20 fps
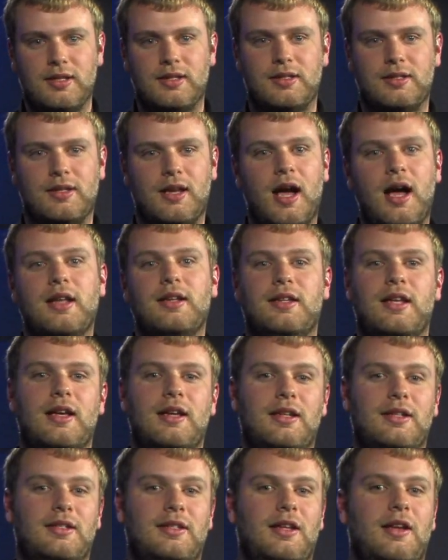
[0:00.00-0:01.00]
does not
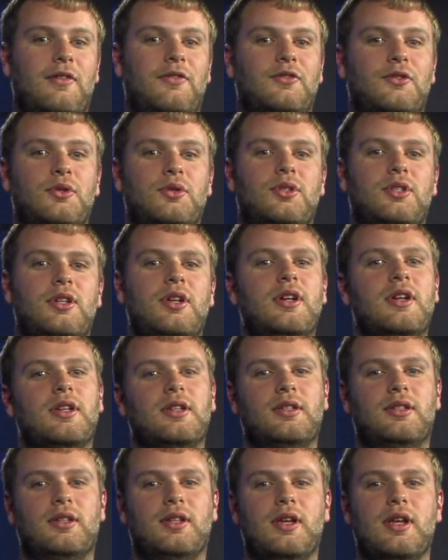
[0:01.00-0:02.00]
take itself too
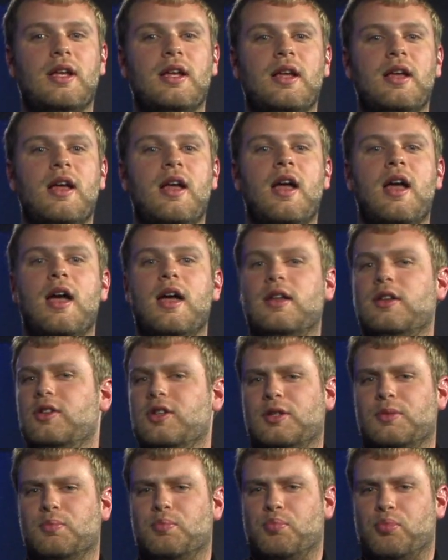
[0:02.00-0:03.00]
seriously and
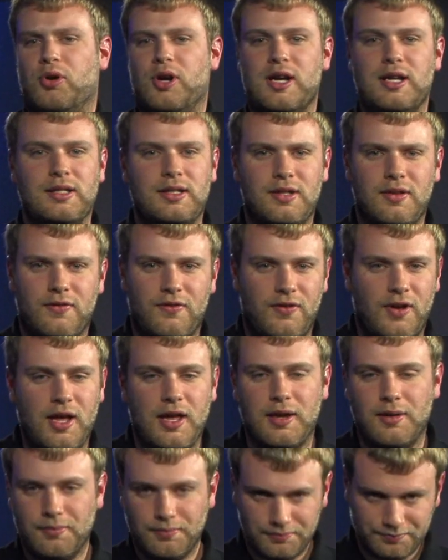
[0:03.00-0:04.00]
just brings the
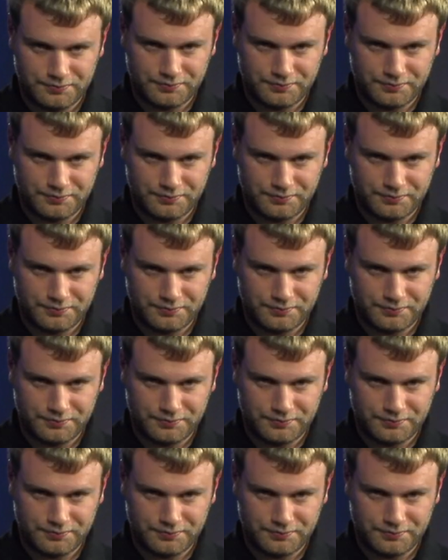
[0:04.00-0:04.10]
fun.